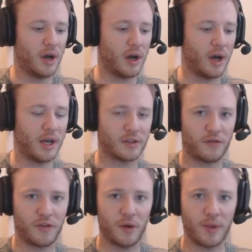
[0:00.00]
as
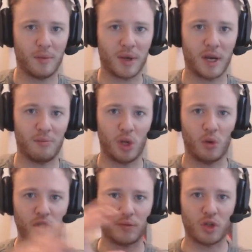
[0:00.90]
a film that kind of
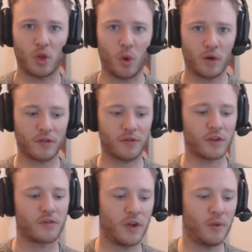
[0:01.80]
blows up the lore of the
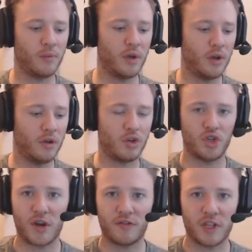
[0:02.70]
first film, you
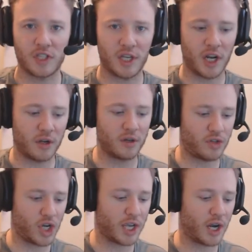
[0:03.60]
should definitely see it,
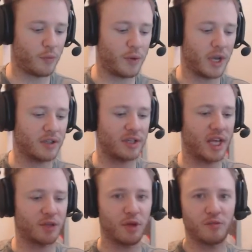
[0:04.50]
check it out, because it
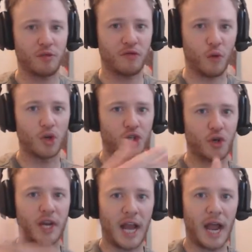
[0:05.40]
takes place before,
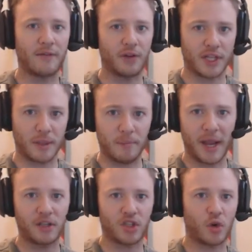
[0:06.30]
during, and after like the
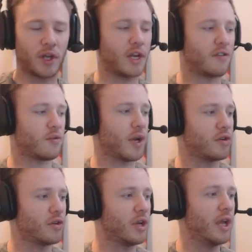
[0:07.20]
main storyline of
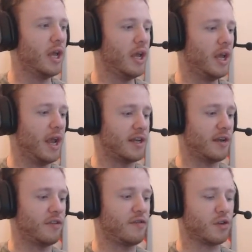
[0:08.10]
300, and
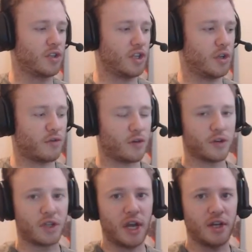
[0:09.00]
definitely fills in the
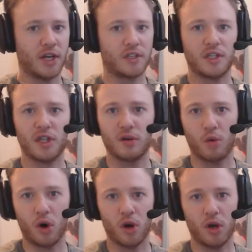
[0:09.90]
universe. And you get to see a little
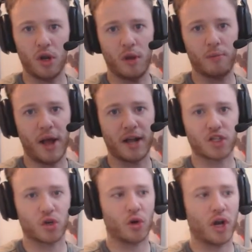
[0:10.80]
more
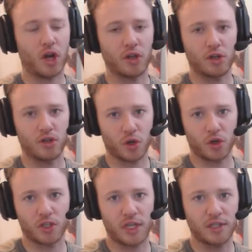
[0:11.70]
backstory on
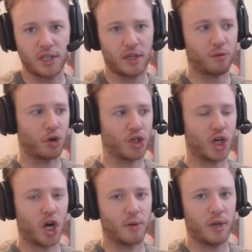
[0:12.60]
Xerxes and the
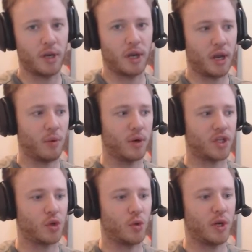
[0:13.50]
Persian army and what
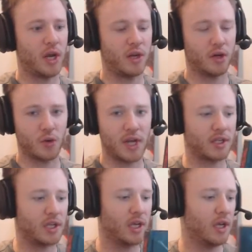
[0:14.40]
he's doing in
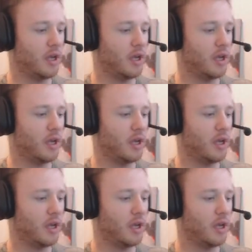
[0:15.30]
Greece.